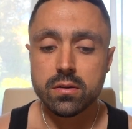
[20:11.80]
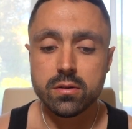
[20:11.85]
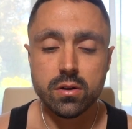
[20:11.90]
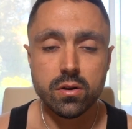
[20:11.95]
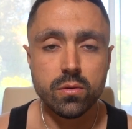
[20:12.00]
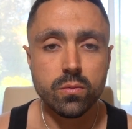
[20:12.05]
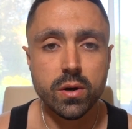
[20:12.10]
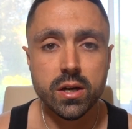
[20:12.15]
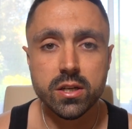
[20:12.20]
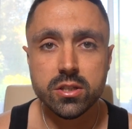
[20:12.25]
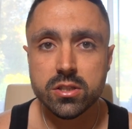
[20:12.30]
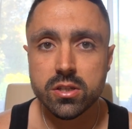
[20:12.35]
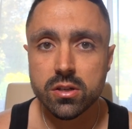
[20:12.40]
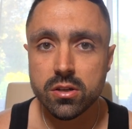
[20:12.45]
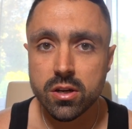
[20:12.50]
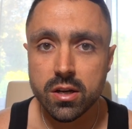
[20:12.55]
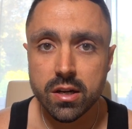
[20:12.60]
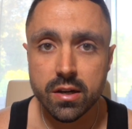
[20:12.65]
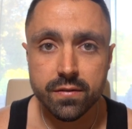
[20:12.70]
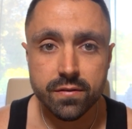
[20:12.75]
Don't waste
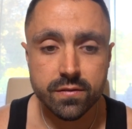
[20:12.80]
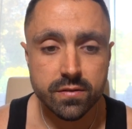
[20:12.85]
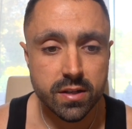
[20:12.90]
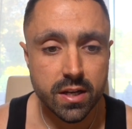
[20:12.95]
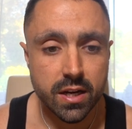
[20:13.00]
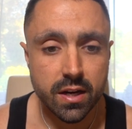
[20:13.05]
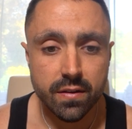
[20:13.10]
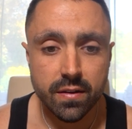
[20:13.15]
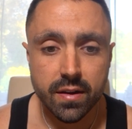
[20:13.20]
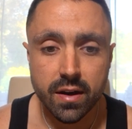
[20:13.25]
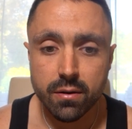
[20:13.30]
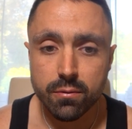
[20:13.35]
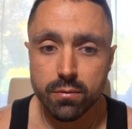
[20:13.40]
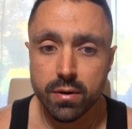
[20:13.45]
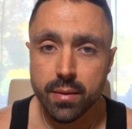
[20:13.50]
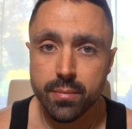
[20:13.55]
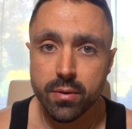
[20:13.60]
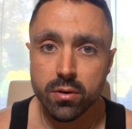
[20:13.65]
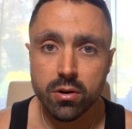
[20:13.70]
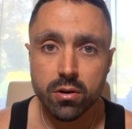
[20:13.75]
your life down that
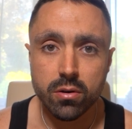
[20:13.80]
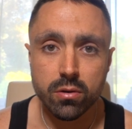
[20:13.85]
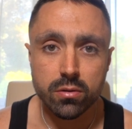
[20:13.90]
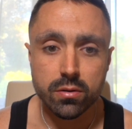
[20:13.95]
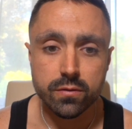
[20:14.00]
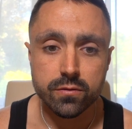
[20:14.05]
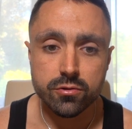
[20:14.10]
rabbit hole